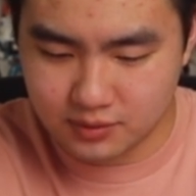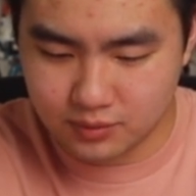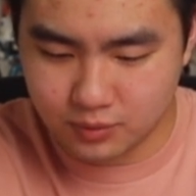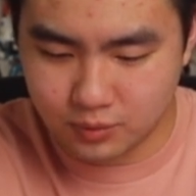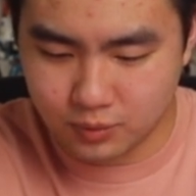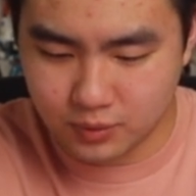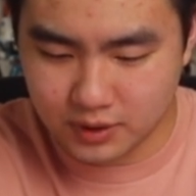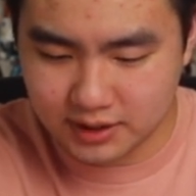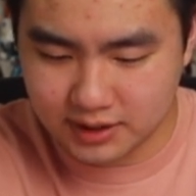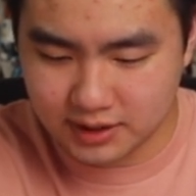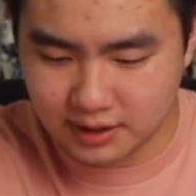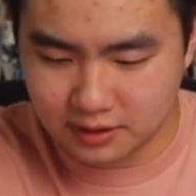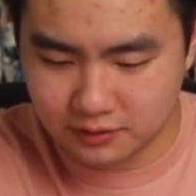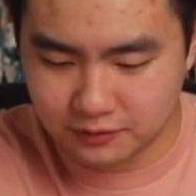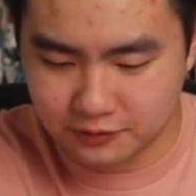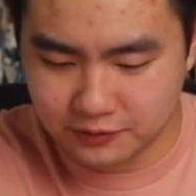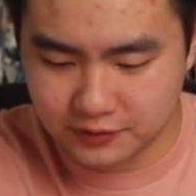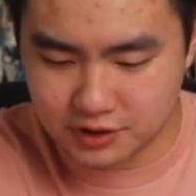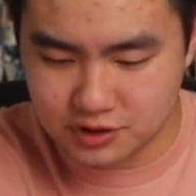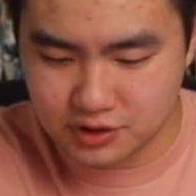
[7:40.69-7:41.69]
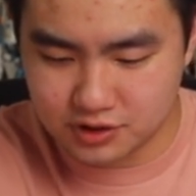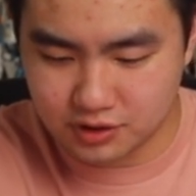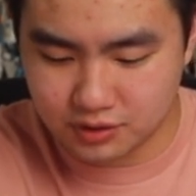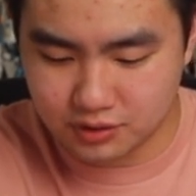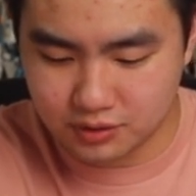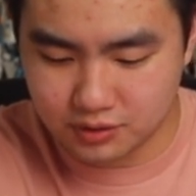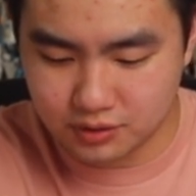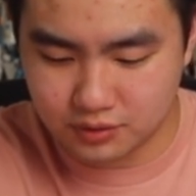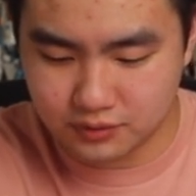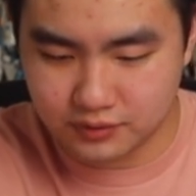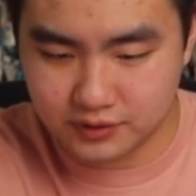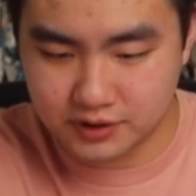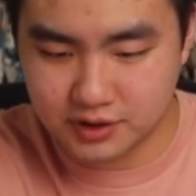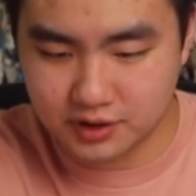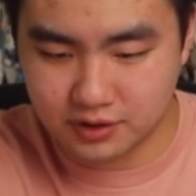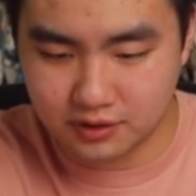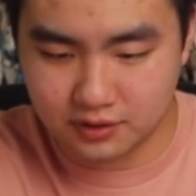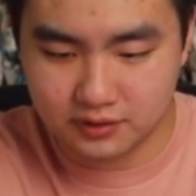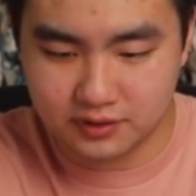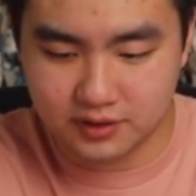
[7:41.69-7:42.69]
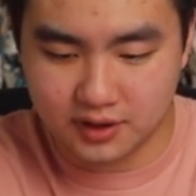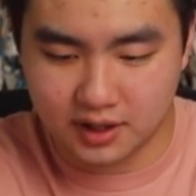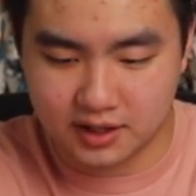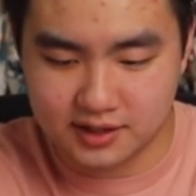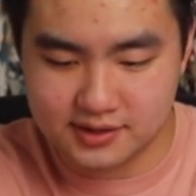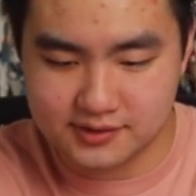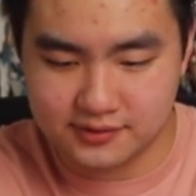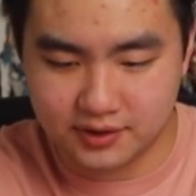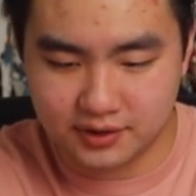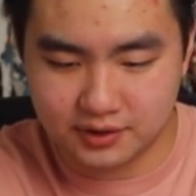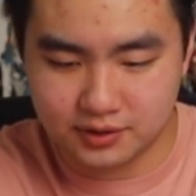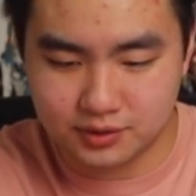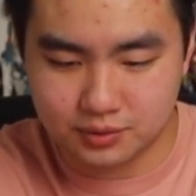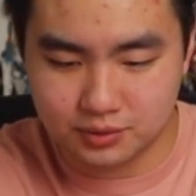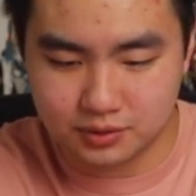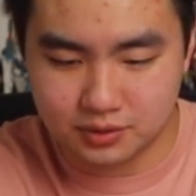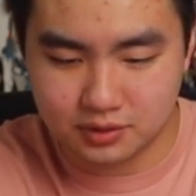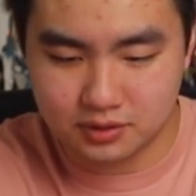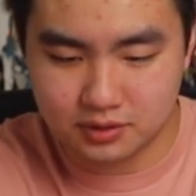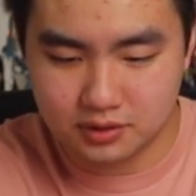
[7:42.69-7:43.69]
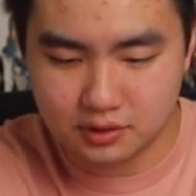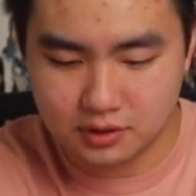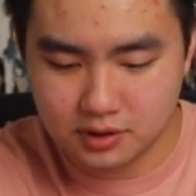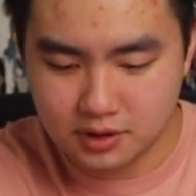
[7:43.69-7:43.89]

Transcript: one little feature over here that is very cool.